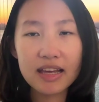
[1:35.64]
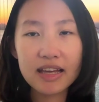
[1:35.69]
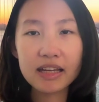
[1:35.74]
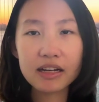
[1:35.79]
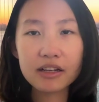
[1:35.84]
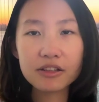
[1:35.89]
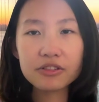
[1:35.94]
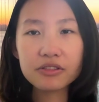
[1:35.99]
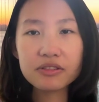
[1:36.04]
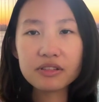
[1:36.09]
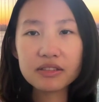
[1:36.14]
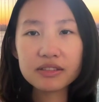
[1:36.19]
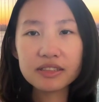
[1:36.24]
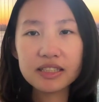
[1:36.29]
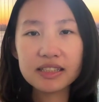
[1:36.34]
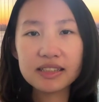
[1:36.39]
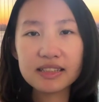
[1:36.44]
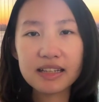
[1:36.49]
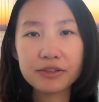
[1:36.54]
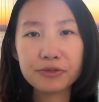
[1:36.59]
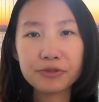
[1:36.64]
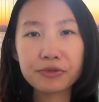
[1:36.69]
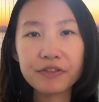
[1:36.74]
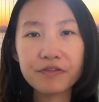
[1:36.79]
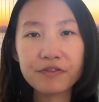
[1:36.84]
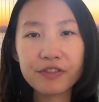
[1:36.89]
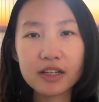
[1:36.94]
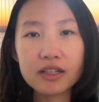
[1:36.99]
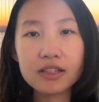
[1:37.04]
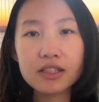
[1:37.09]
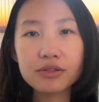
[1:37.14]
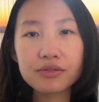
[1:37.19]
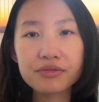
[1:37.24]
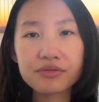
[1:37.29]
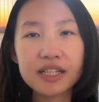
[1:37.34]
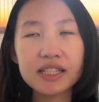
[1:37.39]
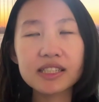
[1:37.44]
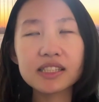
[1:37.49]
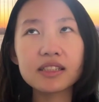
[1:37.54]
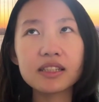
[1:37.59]
And also notice that reverse
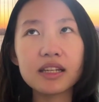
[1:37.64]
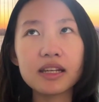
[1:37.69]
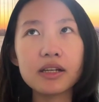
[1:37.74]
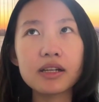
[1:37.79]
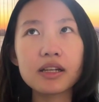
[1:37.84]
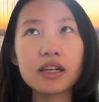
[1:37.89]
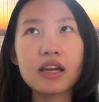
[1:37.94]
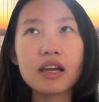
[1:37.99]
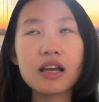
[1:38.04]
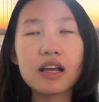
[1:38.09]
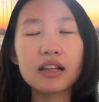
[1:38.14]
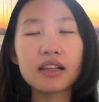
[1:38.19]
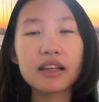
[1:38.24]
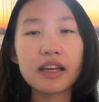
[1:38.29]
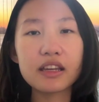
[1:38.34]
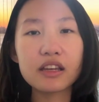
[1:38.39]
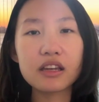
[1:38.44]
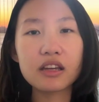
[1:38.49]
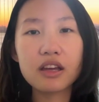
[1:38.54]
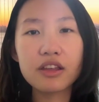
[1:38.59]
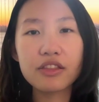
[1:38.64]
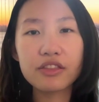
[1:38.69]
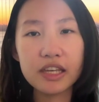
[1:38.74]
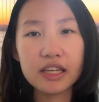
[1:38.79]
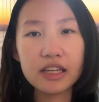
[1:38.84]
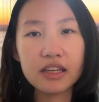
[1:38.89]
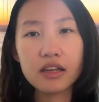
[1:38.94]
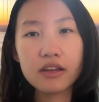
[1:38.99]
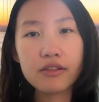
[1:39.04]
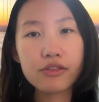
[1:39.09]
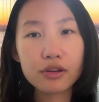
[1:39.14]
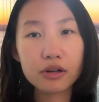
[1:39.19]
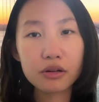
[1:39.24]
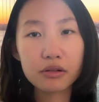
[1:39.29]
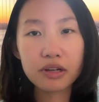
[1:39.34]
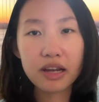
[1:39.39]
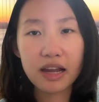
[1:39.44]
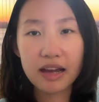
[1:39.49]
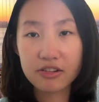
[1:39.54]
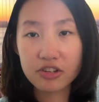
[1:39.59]
reasoning, like thinking
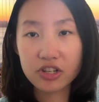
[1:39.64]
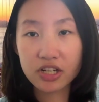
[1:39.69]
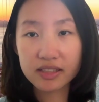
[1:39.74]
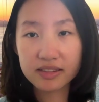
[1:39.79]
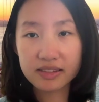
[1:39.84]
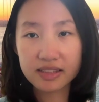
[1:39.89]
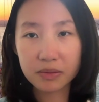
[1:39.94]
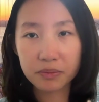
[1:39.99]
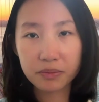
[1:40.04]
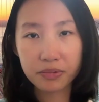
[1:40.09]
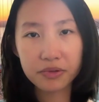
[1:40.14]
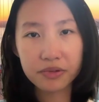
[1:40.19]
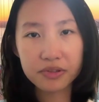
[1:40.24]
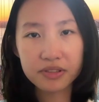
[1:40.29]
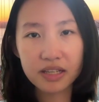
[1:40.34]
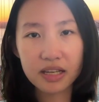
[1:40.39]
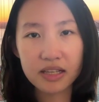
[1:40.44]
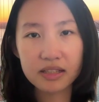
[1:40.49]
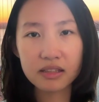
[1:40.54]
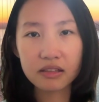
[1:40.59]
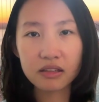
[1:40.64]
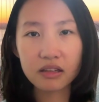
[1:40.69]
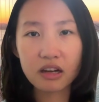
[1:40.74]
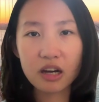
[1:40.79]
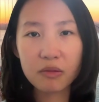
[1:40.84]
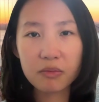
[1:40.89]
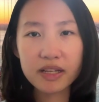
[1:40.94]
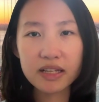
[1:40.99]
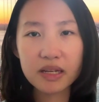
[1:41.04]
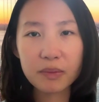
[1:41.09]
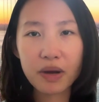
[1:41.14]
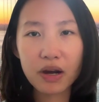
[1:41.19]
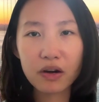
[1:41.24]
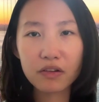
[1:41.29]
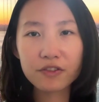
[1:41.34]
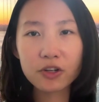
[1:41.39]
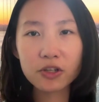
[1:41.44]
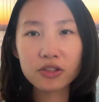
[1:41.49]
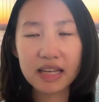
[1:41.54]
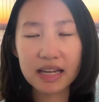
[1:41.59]
through counterexamples, is a common and
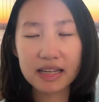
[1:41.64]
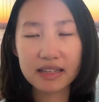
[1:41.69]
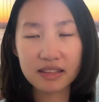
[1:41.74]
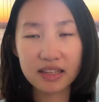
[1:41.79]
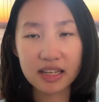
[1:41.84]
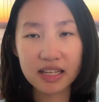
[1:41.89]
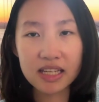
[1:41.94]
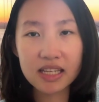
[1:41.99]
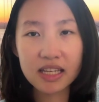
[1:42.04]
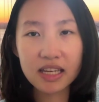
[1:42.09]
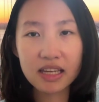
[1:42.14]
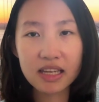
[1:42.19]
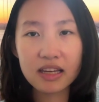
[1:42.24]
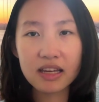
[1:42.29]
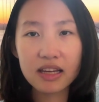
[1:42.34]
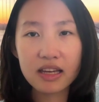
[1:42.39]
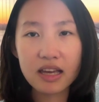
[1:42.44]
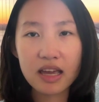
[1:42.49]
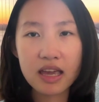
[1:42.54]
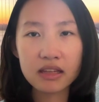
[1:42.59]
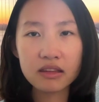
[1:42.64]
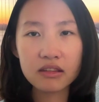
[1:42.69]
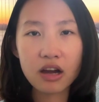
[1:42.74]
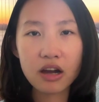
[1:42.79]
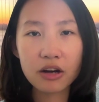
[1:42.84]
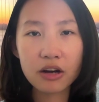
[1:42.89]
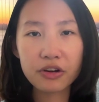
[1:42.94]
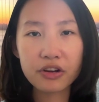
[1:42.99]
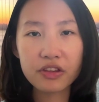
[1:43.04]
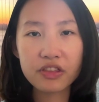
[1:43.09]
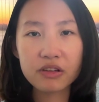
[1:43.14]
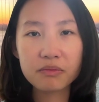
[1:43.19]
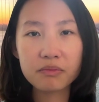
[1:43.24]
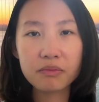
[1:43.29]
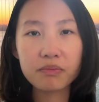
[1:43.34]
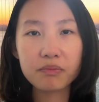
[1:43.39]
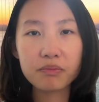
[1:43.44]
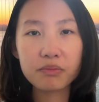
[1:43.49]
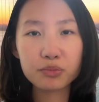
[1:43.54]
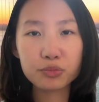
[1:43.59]
powerful technique in
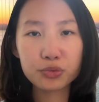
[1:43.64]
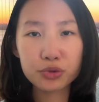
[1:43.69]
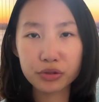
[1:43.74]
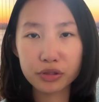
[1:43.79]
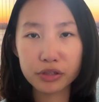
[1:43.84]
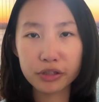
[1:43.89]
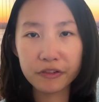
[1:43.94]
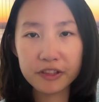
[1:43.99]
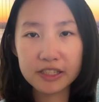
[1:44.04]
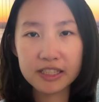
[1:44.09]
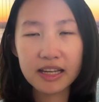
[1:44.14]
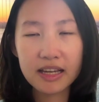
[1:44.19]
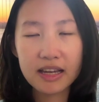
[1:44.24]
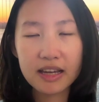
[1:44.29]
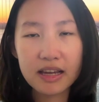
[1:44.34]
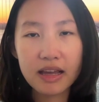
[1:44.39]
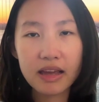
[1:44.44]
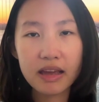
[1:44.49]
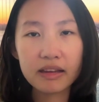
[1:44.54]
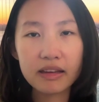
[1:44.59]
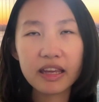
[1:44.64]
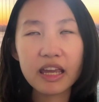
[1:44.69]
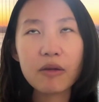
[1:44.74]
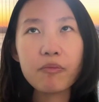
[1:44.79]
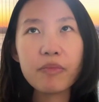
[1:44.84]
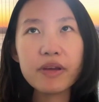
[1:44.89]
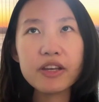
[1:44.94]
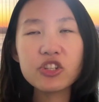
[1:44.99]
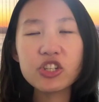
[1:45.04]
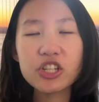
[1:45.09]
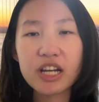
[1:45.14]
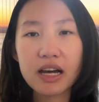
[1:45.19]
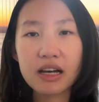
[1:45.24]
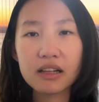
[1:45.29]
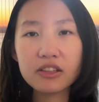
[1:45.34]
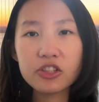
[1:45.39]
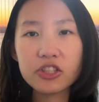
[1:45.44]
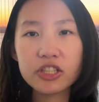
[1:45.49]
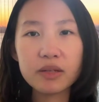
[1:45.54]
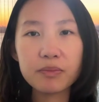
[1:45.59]
algorithm proofs. And it can be
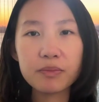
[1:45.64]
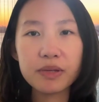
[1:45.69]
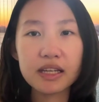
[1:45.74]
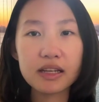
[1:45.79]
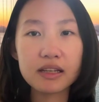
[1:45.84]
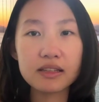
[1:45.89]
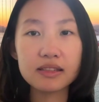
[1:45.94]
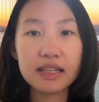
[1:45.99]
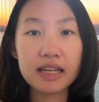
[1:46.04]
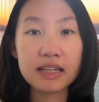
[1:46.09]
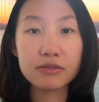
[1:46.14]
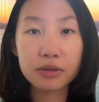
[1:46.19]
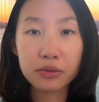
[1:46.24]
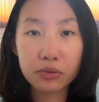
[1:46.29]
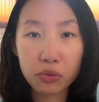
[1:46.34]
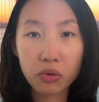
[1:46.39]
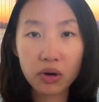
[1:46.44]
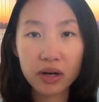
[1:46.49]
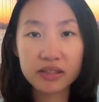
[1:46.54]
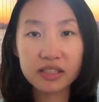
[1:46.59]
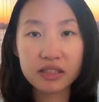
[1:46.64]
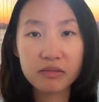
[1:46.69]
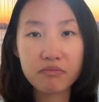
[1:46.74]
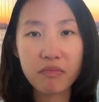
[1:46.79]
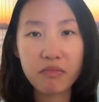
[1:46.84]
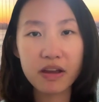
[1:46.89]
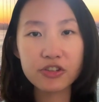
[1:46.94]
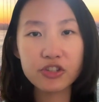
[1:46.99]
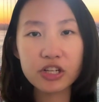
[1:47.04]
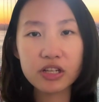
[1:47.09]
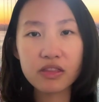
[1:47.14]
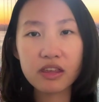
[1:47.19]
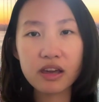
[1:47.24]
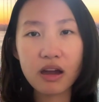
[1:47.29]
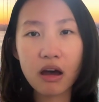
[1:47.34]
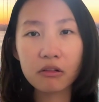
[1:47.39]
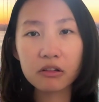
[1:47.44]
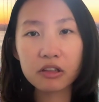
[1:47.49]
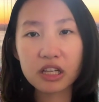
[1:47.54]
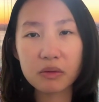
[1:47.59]
challenging because it requires imagining the
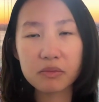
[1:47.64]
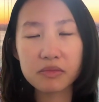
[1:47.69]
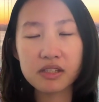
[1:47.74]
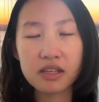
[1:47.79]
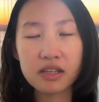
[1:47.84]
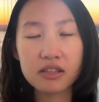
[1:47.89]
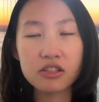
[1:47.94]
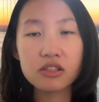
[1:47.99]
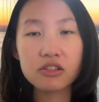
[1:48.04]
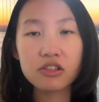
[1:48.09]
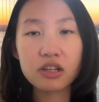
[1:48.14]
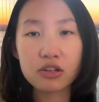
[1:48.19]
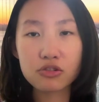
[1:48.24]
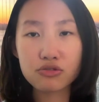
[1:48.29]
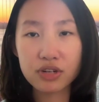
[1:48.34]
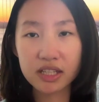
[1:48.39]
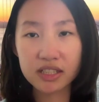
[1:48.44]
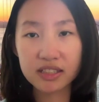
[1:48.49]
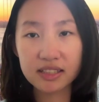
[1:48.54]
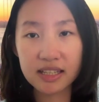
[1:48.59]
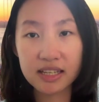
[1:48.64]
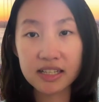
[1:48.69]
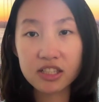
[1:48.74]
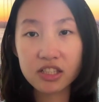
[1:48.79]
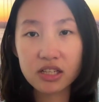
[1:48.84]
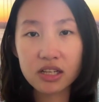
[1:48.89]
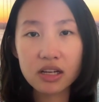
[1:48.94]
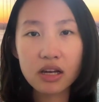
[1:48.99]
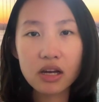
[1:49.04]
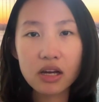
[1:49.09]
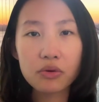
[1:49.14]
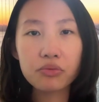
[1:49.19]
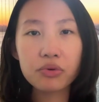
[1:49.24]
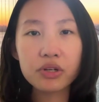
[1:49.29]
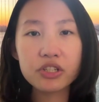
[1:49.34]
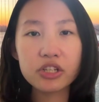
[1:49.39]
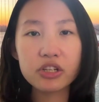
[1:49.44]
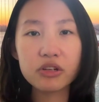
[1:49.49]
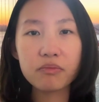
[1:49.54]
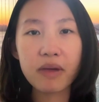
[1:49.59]
outcomes that contradict
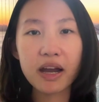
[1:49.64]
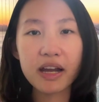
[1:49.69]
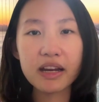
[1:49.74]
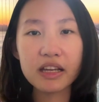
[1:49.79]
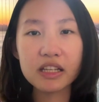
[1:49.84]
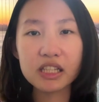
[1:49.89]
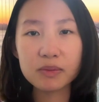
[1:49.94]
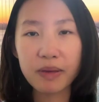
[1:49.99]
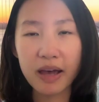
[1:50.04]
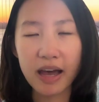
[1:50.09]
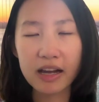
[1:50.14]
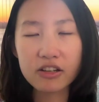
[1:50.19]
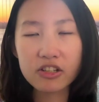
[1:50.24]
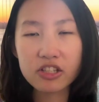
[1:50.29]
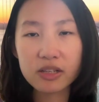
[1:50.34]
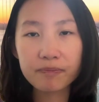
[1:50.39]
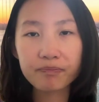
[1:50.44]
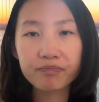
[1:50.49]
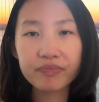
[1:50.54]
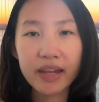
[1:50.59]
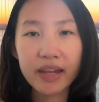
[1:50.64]
what you might expect.